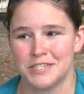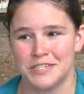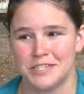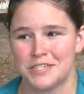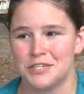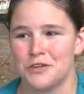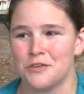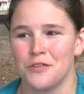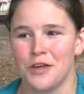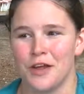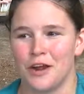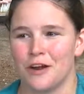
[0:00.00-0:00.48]
at
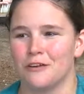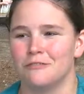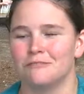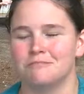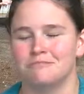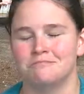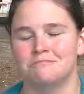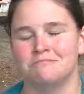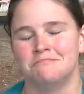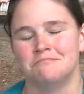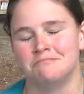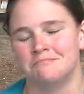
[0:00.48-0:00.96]
another
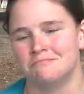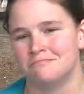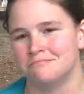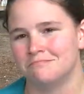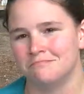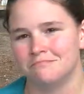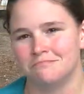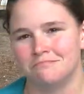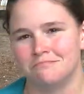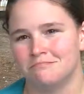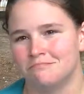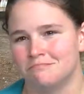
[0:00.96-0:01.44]
Great
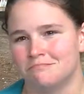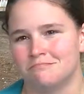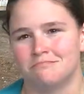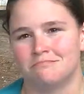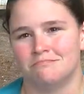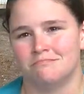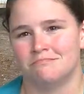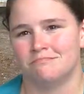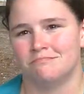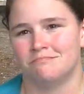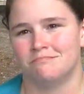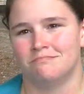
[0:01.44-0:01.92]
Beginnings
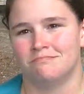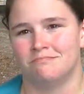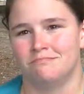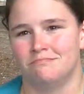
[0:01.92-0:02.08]
daycare, says